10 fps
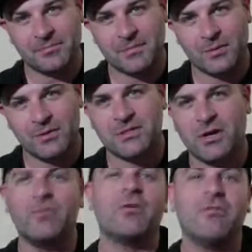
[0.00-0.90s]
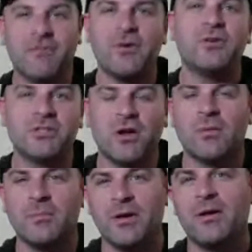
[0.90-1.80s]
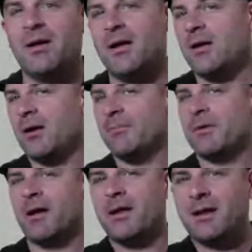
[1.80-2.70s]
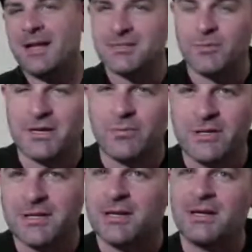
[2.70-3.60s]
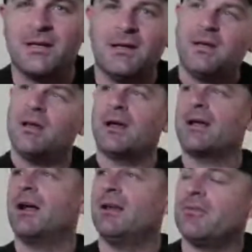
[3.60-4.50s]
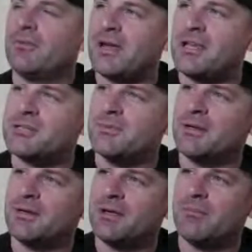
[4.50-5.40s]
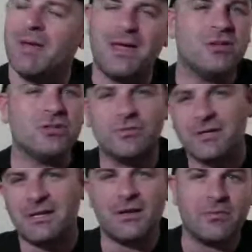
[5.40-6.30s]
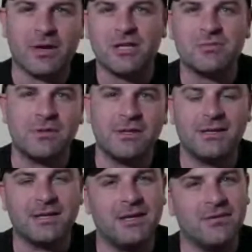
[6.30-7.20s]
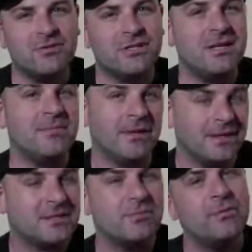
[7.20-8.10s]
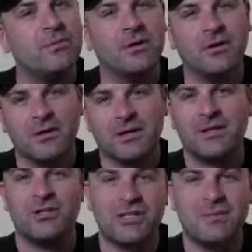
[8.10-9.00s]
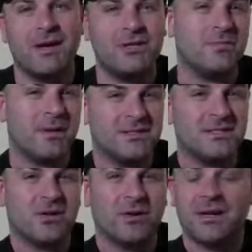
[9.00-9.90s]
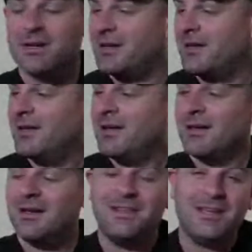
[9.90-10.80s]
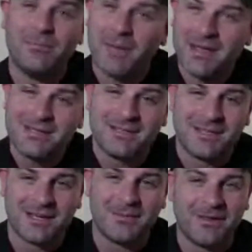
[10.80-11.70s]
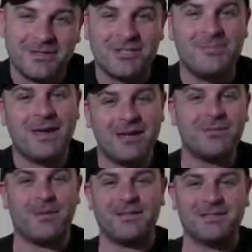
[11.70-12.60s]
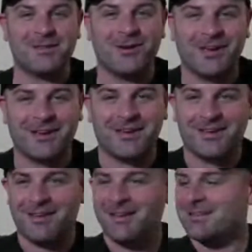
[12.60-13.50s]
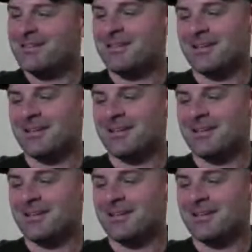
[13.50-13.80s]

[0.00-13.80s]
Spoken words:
It's over a folk song, but I'm kind of, last week we did a kind of arrangement, a majory arrangement in the key of G, but this week we're going to look at the G major pentatonic. And the amazing thing about the G major pentatonic is